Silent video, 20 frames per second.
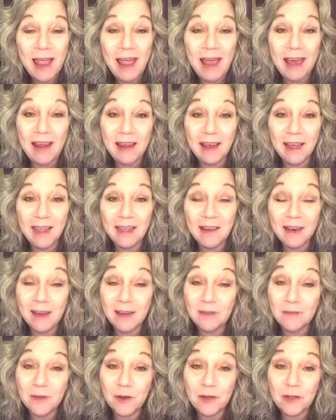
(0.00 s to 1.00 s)
And I thought
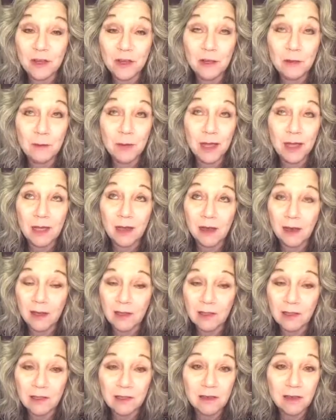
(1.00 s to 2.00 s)
at first, oh my
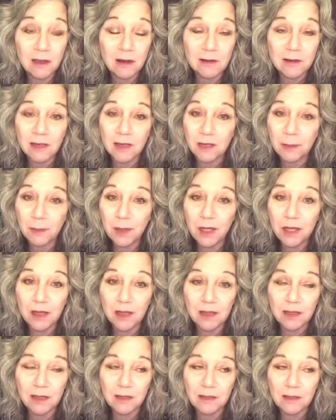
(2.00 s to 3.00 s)
gosh, this car is going to be
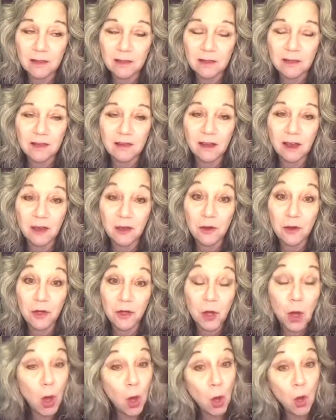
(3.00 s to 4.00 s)
gutless. This is not
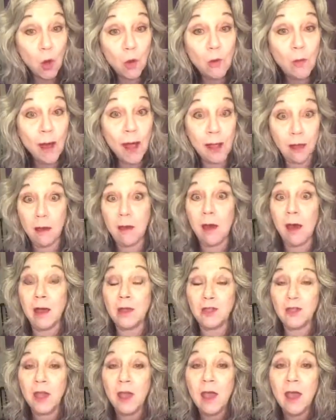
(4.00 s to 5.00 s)
good. Oh my
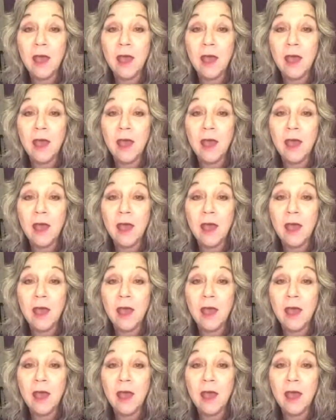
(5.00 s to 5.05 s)
gosh,